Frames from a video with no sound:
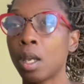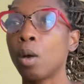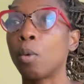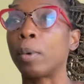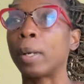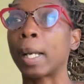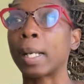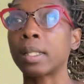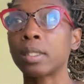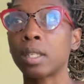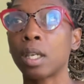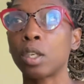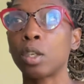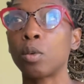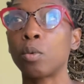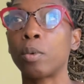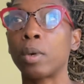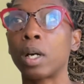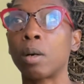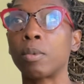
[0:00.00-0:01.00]
When I tell
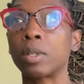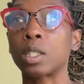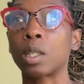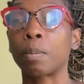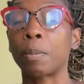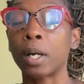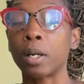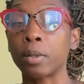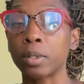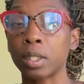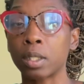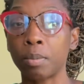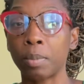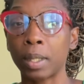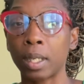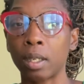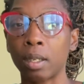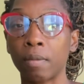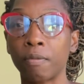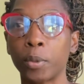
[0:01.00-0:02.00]
you what was supposed to
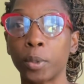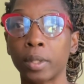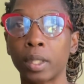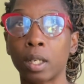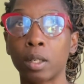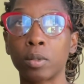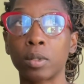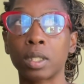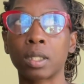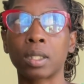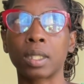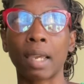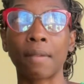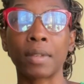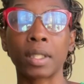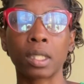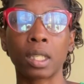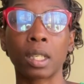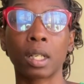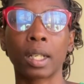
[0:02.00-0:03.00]
be for those
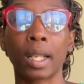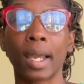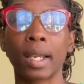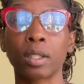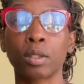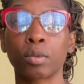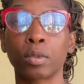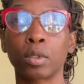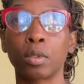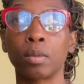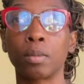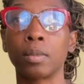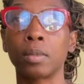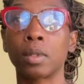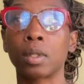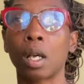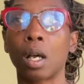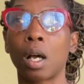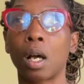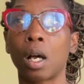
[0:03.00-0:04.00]
17
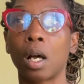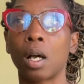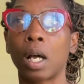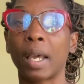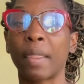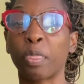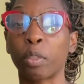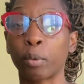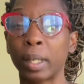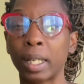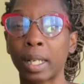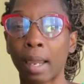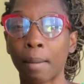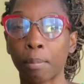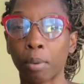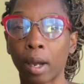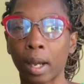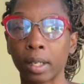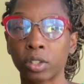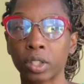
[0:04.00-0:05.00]
classrooms, a 3-day
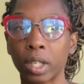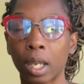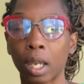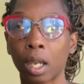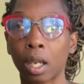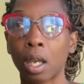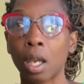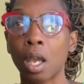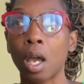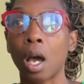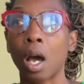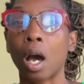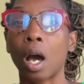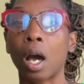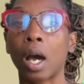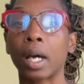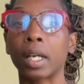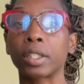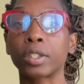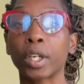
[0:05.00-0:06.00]
project,
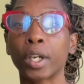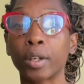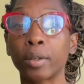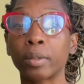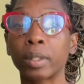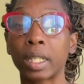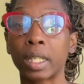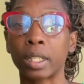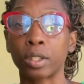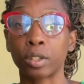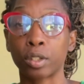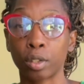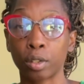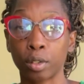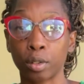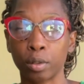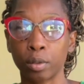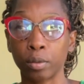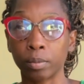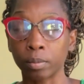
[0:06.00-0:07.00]
turned
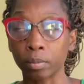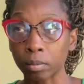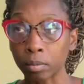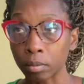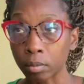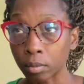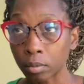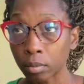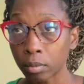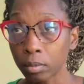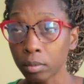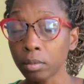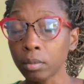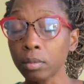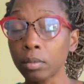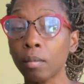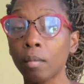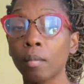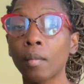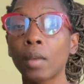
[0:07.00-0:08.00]
into
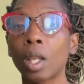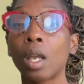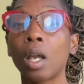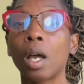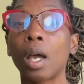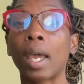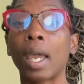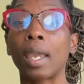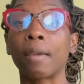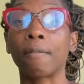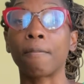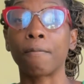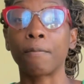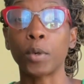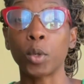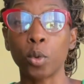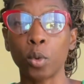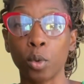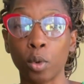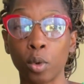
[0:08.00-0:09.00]
a
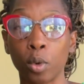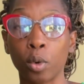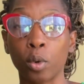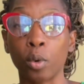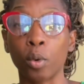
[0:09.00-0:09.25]
full